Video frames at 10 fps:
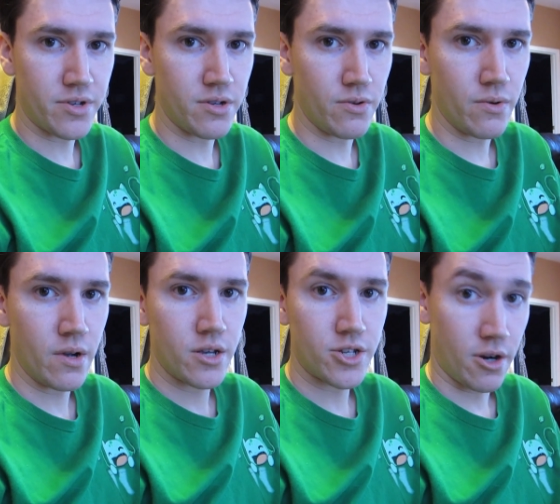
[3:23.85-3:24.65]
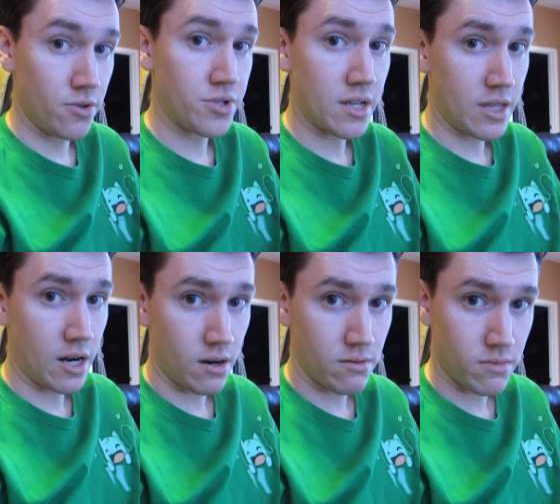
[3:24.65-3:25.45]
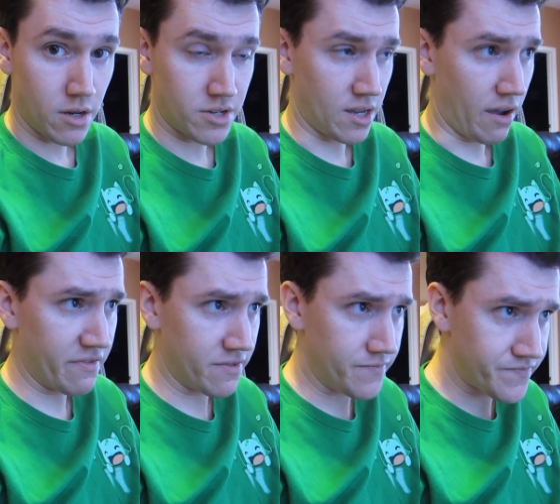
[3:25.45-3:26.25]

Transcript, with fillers: to start using their, their stuff